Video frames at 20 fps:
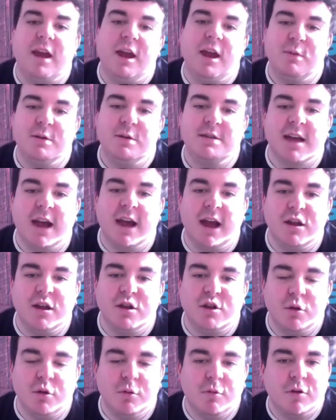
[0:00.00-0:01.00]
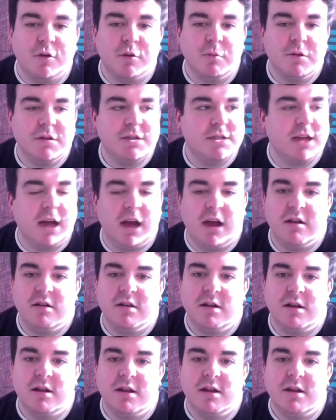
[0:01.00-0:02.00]
he was kind of doomed from the start,
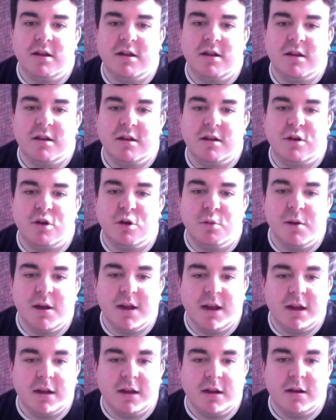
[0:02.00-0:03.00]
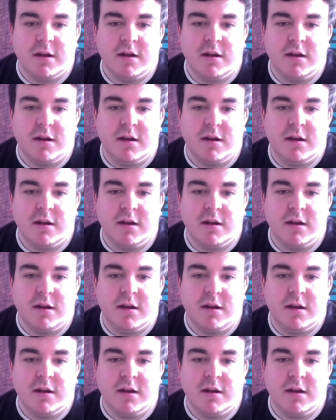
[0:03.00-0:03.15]
really, coming in?